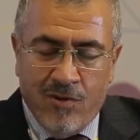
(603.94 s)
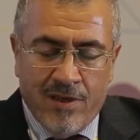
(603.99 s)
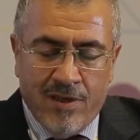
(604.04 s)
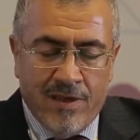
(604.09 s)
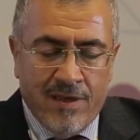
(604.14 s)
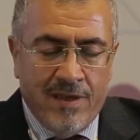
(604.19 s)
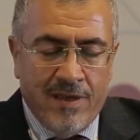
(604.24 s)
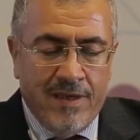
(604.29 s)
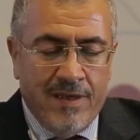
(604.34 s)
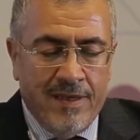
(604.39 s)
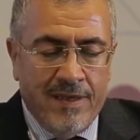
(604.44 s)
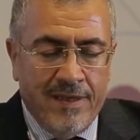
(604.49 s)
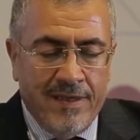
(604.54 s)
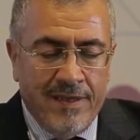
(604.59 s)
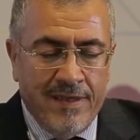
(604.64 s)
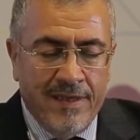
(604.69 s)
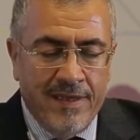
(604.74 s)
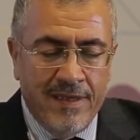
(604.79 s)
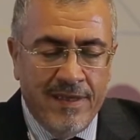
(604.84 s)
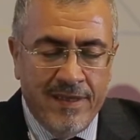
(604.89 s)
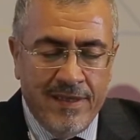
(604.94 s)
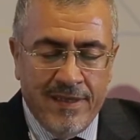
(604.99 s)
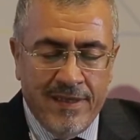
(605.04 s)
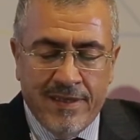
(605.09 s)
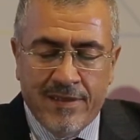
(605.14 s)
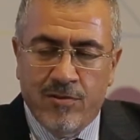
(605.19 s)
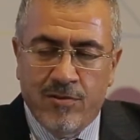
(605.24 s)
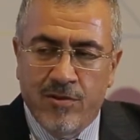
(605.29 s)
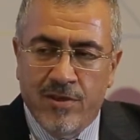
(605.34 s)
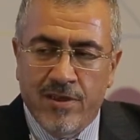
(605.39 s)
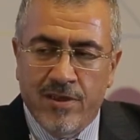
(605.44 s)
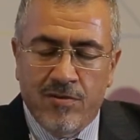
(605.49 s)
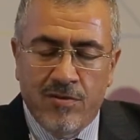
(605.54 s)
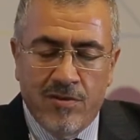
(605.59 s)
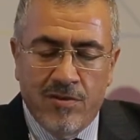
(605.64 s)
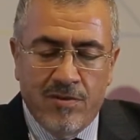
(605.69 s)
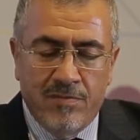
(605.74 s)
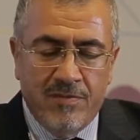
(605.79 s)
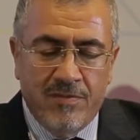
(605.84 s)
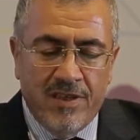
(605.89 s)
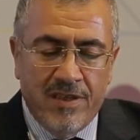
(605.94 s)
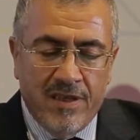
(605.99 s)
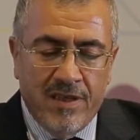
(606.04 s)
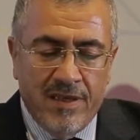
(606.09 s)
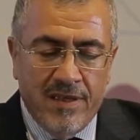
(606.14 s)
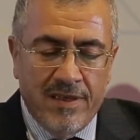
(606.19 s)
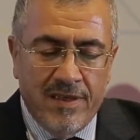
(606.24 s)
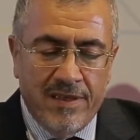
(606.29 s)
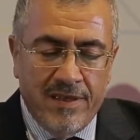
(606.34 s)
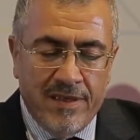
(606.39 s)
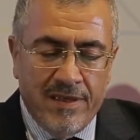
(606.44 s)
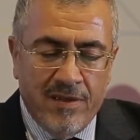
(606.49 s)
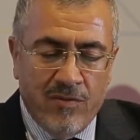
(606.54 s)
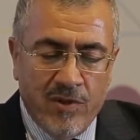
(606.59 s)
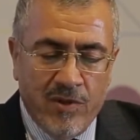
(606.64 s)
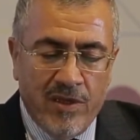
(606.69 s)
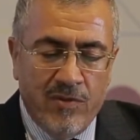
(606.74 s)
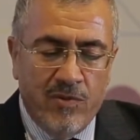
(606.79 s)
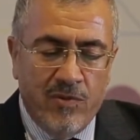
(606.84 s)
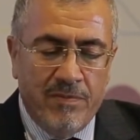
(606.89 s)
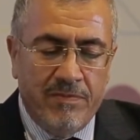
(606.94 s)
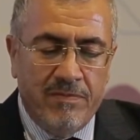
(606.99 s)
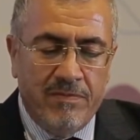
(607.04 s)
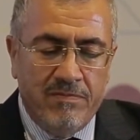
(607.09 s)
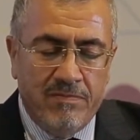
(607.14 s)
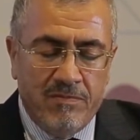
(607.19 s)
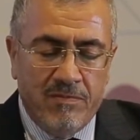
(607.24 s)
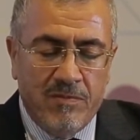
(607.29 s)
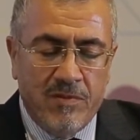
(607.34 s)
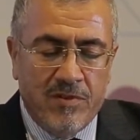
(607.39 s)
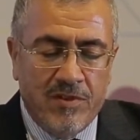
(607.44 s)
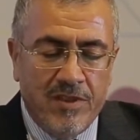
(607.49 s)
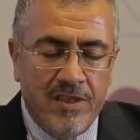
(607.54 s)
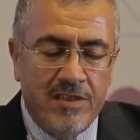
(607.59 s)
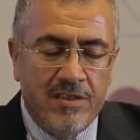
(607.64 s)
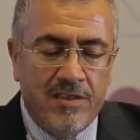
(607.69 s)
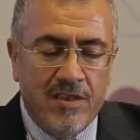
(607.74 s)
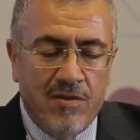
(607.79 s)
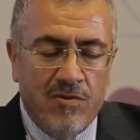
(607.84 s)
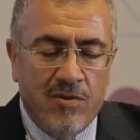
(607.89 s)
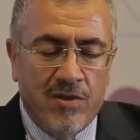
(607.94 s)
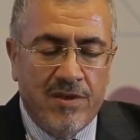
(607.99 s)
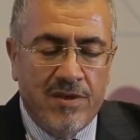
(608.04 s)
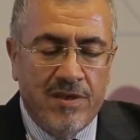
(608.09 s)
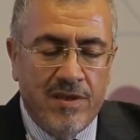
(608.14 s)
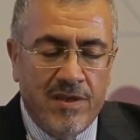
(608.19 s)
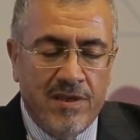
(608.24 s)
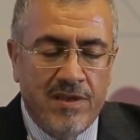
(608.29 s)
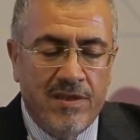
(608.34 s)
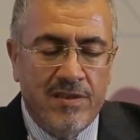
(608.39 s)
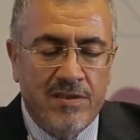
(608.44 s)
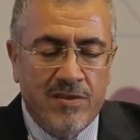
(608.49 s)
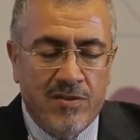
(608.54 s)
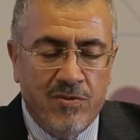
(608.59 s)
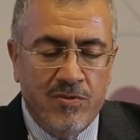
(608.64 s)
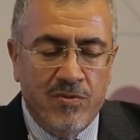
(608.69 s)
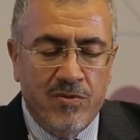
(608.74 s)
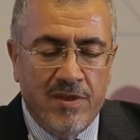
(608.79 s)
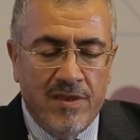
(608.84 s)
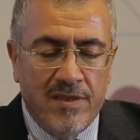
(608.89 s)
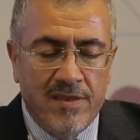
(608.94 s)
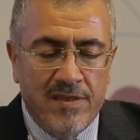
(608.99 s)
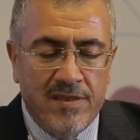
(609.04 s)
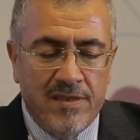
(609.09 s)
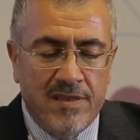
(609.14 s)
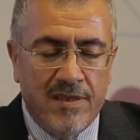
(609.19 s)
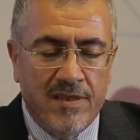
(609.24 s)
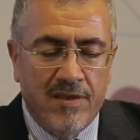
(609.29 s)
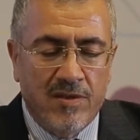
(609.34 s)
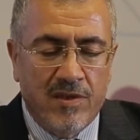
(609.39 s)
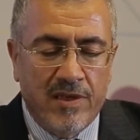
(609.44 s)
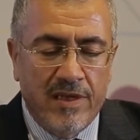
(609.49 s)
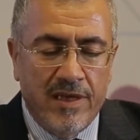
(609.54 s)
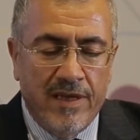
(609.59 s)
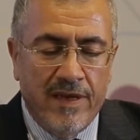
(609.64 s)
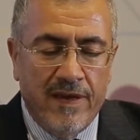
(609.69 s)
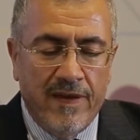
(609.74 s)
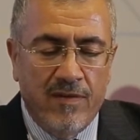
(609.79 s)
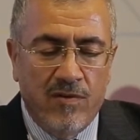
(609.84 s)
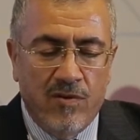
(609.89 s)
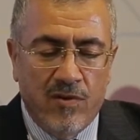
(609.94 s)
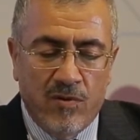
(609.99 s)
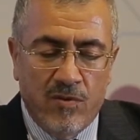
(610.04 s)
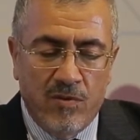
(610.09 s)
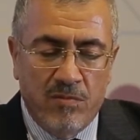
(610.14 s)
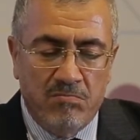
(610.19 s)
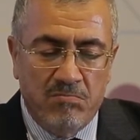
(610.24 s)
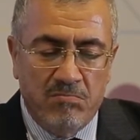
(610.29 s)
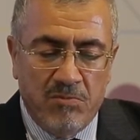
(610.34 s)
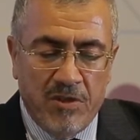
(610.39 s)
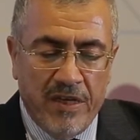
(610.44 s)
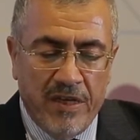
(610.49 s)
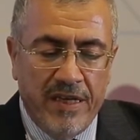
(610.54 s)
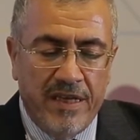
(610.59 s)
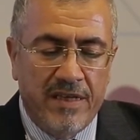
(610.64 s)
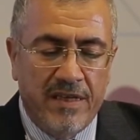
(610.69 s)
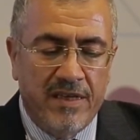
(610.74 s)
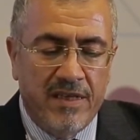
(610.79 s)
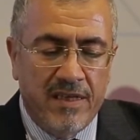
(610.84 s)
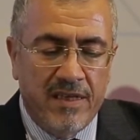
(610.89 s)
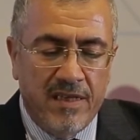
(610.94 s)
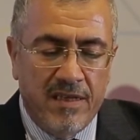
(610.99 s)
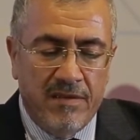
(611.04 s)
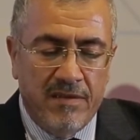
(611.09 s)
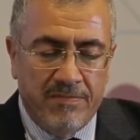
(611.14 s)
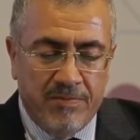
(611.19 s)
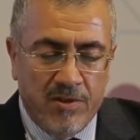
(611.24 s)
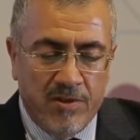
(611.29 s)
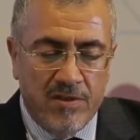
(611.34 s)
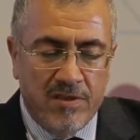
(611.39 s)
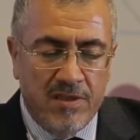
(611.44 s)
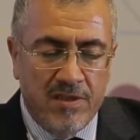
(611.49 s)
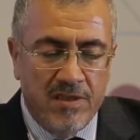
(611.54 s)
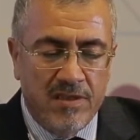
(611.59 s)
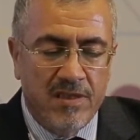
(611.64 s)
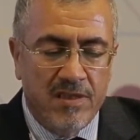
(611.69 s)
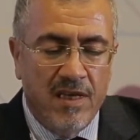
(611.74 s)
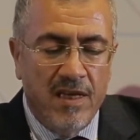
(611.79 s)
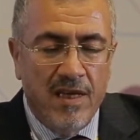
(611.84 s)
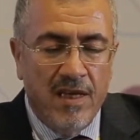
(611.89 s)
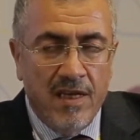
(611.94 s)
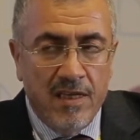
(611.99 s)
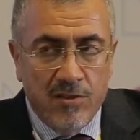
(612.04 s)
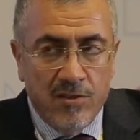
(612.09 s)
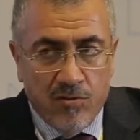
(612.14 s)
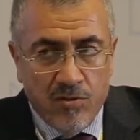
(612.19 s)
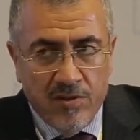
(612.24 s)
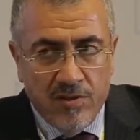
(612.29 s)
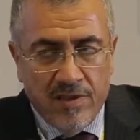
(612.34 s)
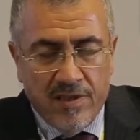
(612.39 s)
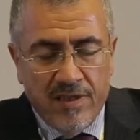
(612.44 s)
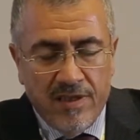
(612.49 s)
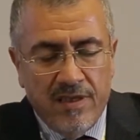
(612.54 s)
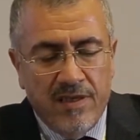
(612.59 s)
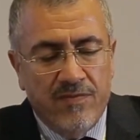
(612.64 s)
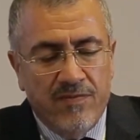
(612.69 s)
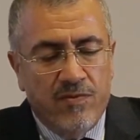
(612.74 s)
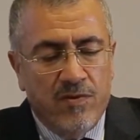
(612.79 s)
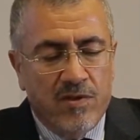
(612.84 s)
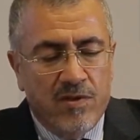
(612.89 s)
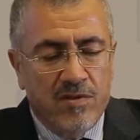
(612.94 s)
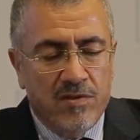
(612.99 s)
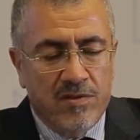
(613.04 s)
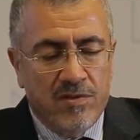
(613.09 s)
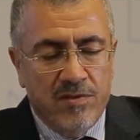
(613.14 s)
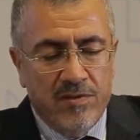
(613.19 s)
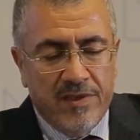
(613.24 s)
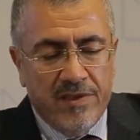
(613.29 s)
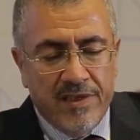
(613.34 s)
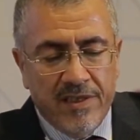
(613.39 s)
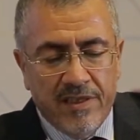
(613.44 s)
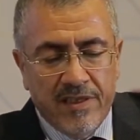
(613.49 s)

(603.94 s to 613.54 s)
our curriculum and the way we teach our students, okay, or the learning process should really focus on